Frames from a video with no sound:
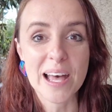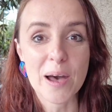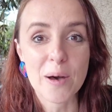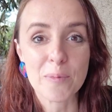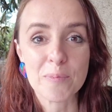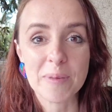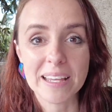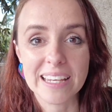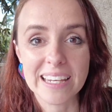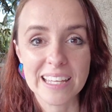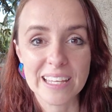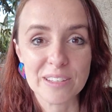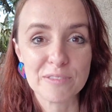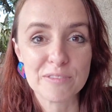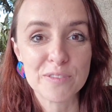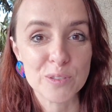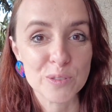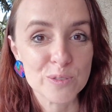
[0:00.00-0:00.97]

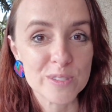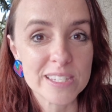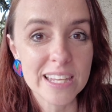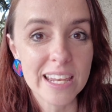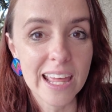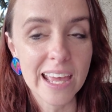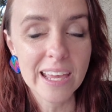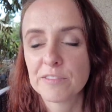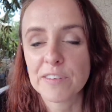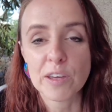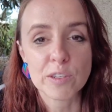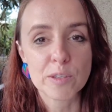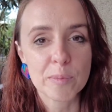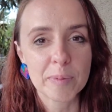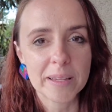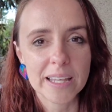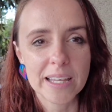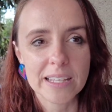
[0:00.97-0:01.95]
Albanian food today. Found
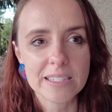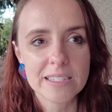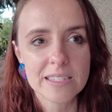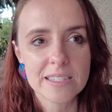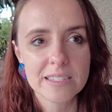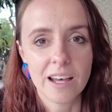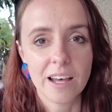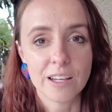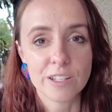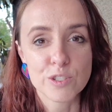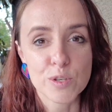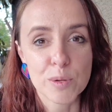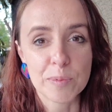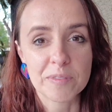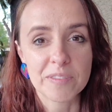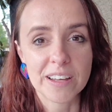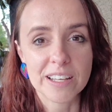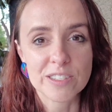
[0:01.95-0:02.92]
a place on
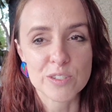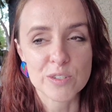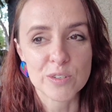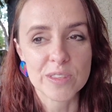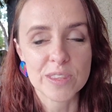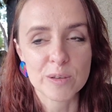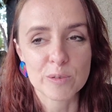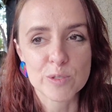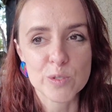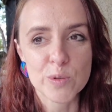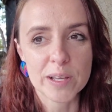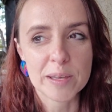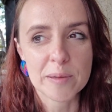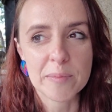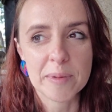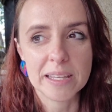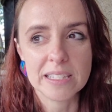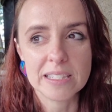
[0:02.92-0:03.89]
TripAdvisor that was
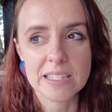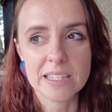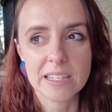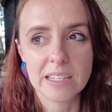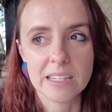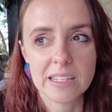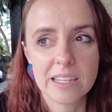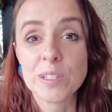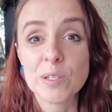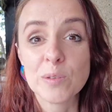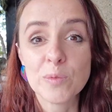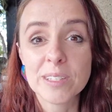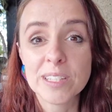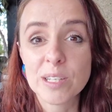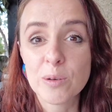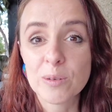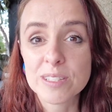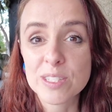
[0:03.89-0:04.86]
recommended. Didn't
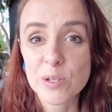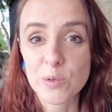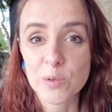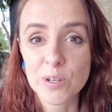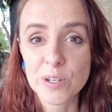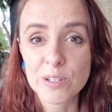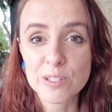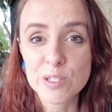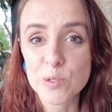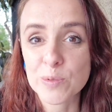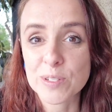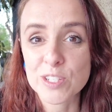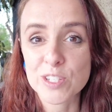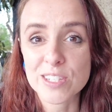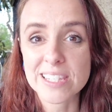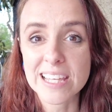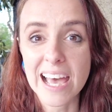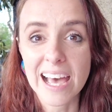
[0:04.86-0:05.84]
really know what to order, so we
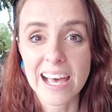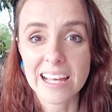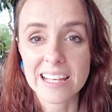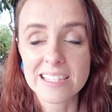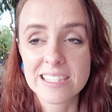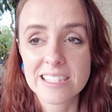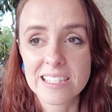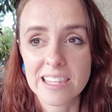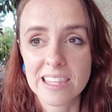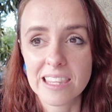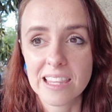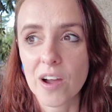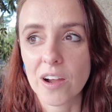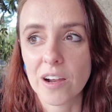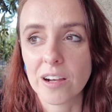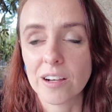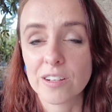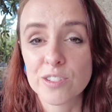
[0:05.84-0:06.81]
just asked
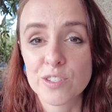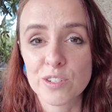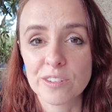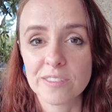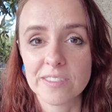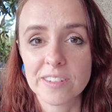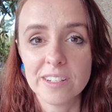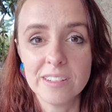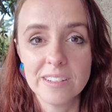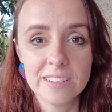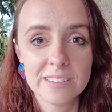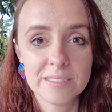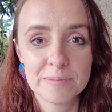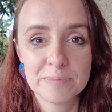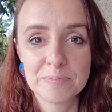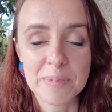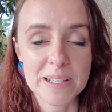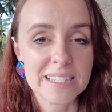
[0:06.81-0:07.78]
our server
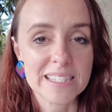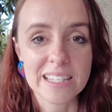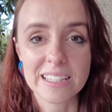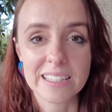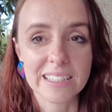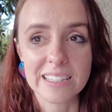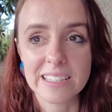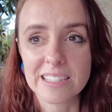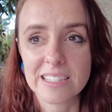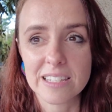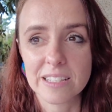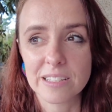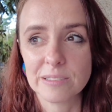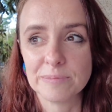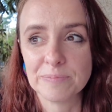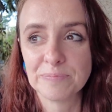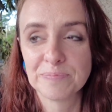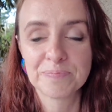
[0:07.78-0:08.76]
basically
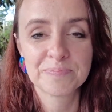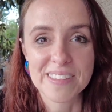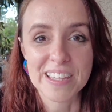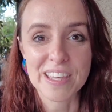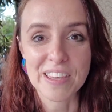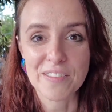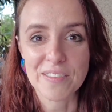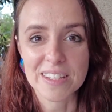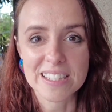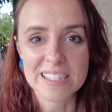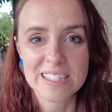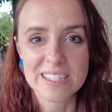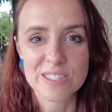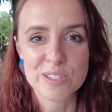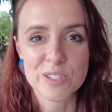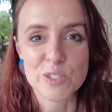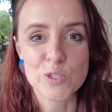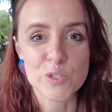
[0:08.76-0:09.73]
to give us
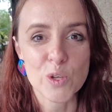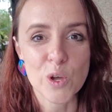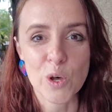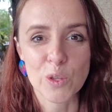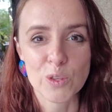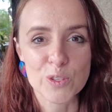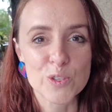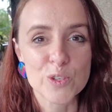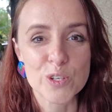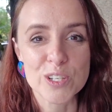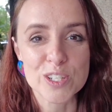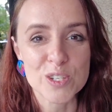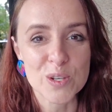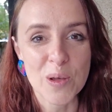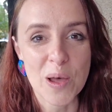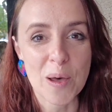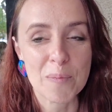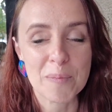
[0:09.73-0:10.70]
all the
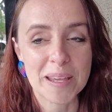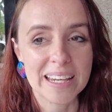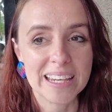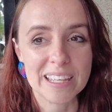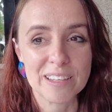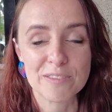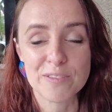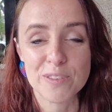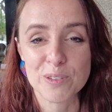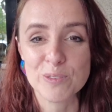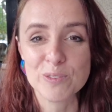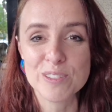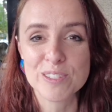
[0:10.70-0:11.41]
traditional Albanian food.